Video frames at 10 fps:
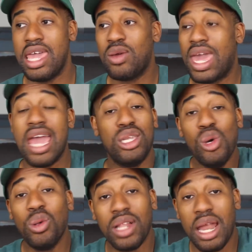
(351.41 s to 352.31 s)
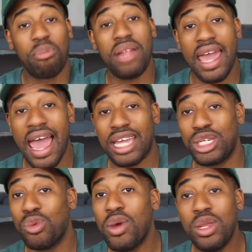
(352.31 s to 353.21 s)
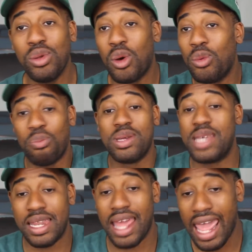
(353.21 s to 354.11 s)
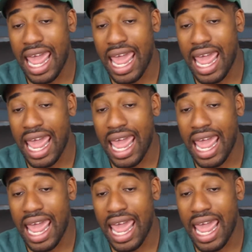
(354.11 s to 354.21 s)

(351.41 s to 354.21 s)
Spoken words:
You can't do a lot of play action when you don't present